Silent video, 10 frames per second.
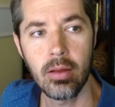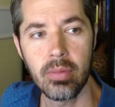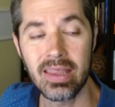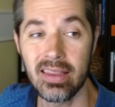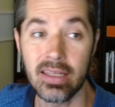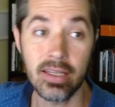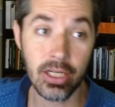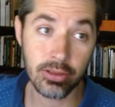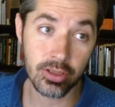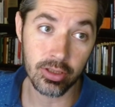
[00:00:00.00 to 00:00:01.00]
But then the
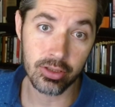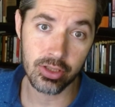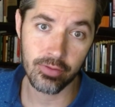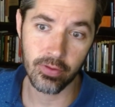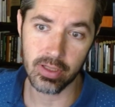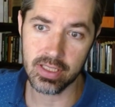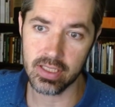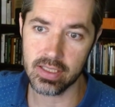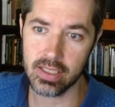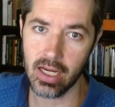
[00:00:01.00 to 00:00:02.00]
dinner church, for
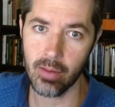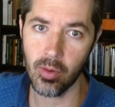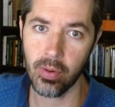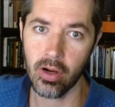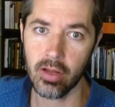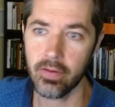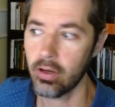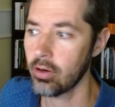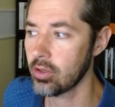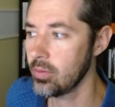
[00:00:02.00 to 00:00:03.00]
instance, that I'm a part of here
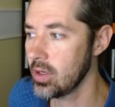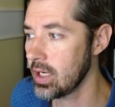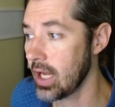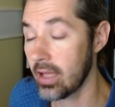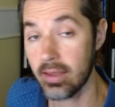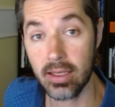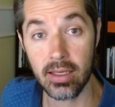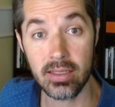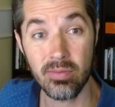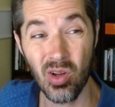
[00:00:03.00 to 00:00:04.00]
in our community, I think
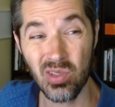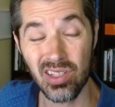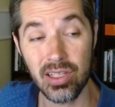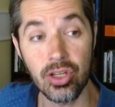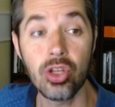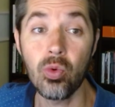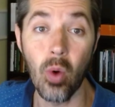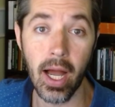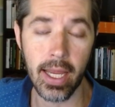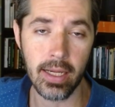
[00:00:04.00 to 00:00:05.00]
is mostly new
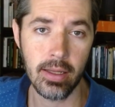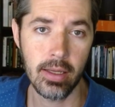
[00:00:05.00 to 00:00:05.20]
wine.